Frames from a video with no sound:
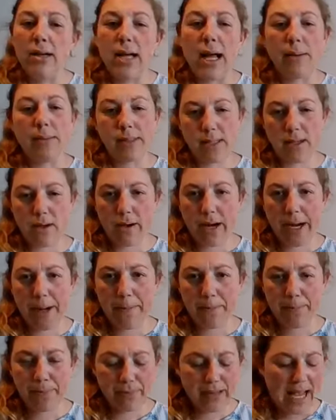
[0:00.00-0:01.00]
I'm sorry.
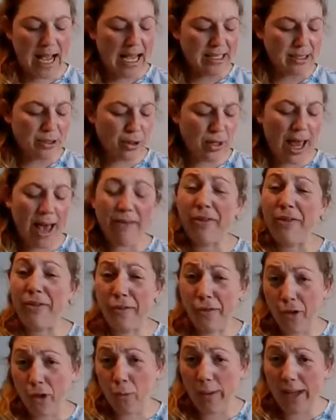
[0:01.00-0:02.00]
I don't have a
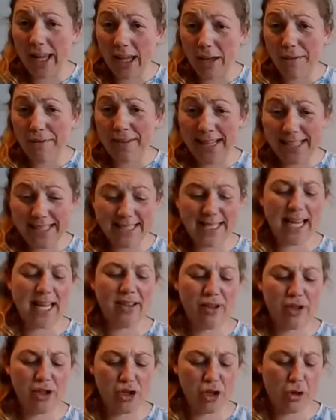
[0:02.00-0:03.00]
full week of knitting
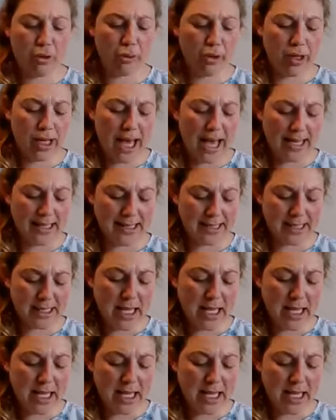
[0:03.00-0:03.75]
to show you guys.